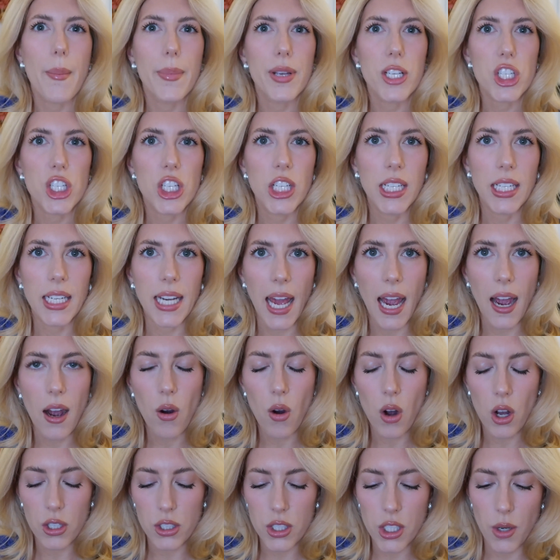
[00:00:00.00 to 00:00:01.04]
She now
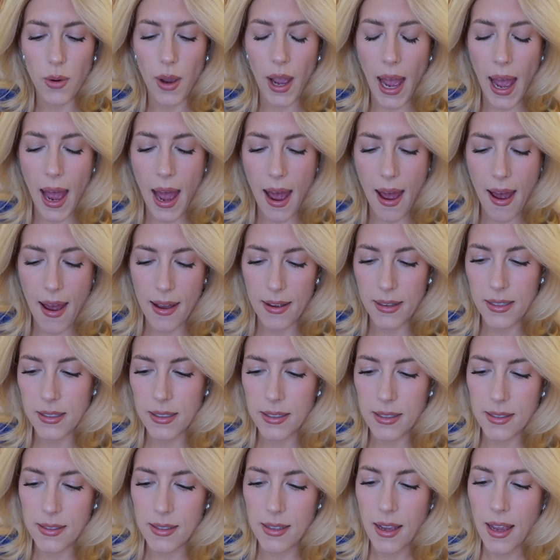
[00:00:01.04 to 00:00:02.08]
also
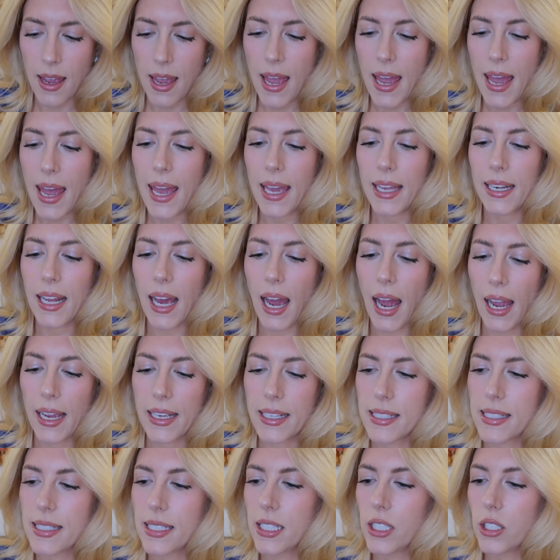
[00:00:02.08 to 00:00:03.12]
has an
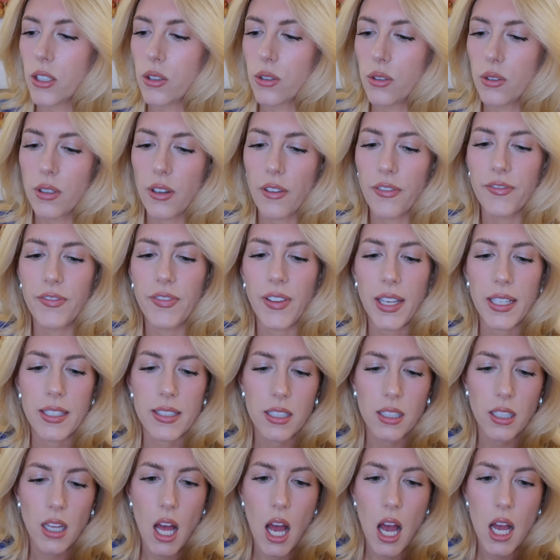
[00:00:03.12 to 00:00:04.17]
Icy Nude
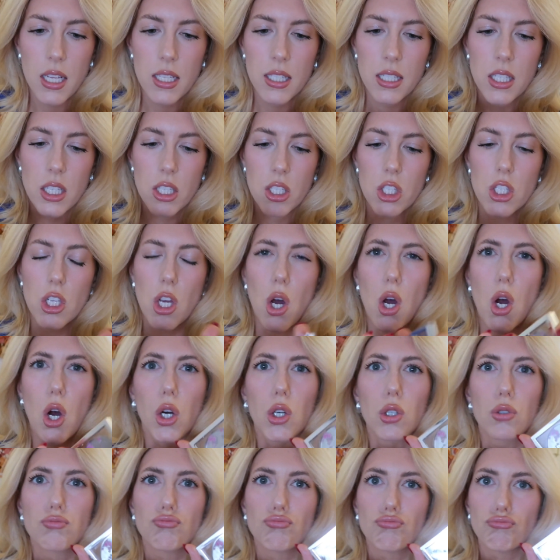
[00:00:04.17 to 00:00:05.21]
face gloss.
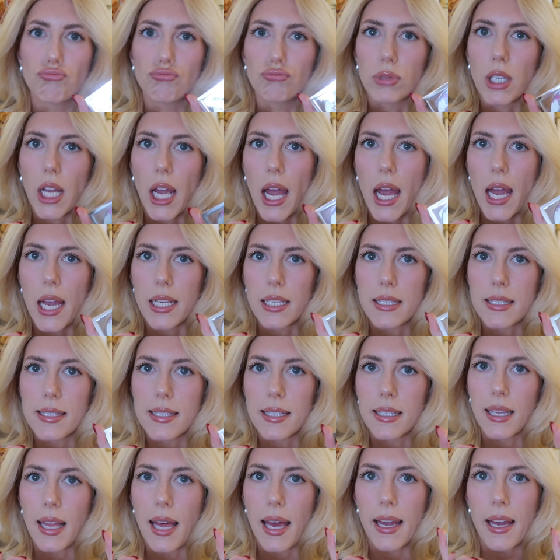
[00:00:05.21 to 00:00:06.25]
So, okay,
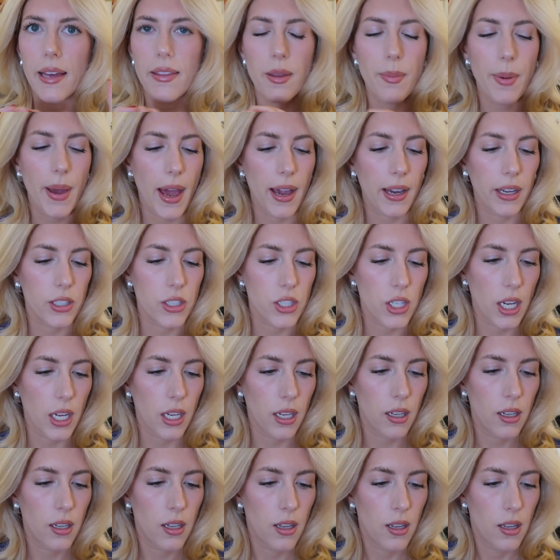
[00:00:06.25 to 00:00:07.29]
slay on the
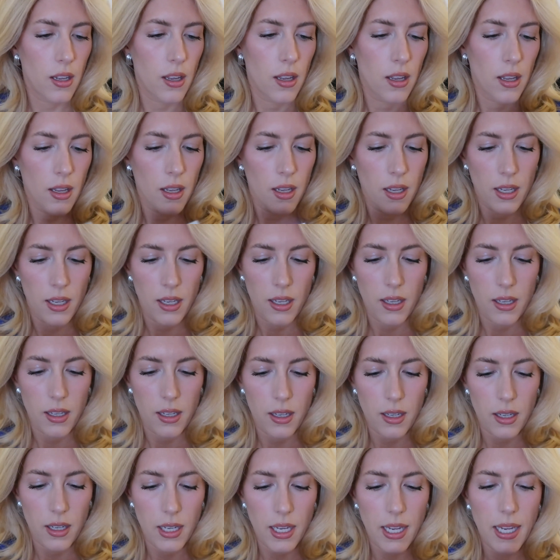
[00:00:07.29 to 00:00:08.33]
packaging.
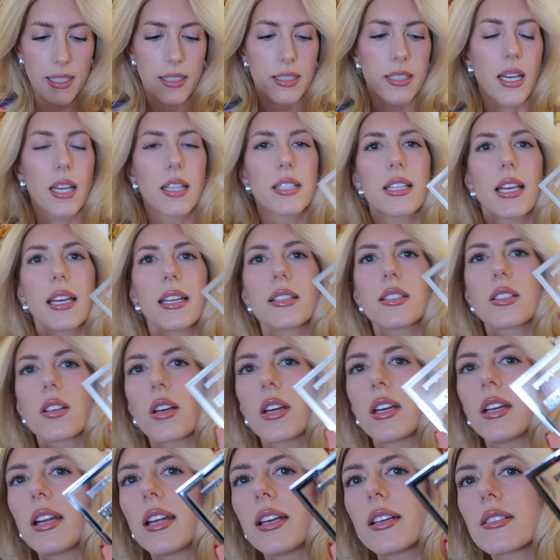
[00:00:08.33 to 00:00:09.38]
It
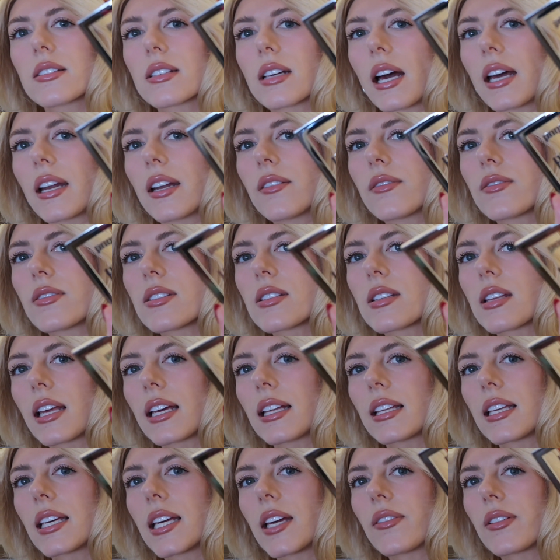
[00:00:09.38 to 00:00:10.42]
is kind of
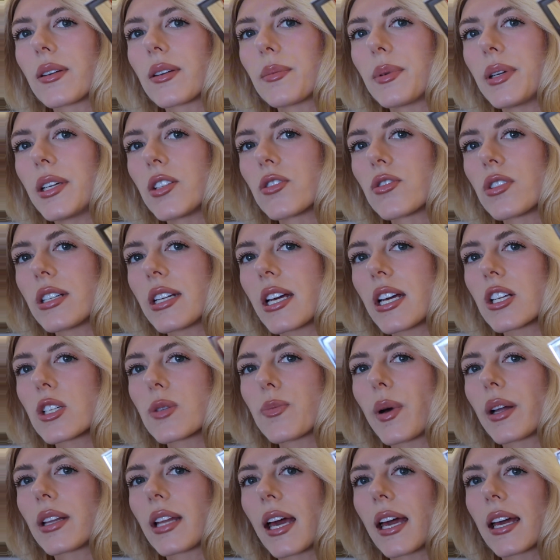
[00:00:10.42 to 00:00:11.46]
slightly giving Petri dish,
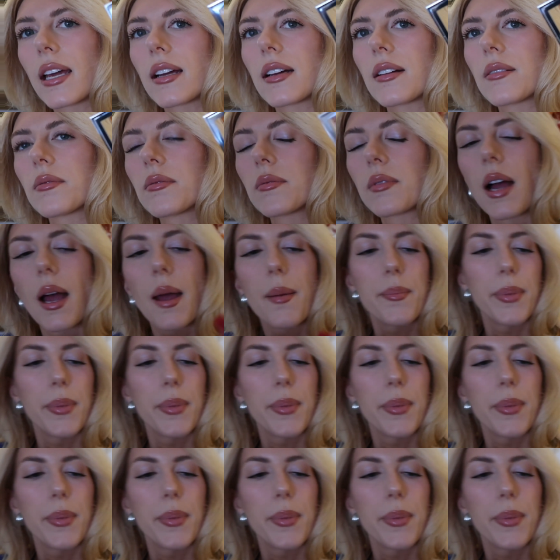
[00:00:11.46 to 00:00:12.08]
but like, I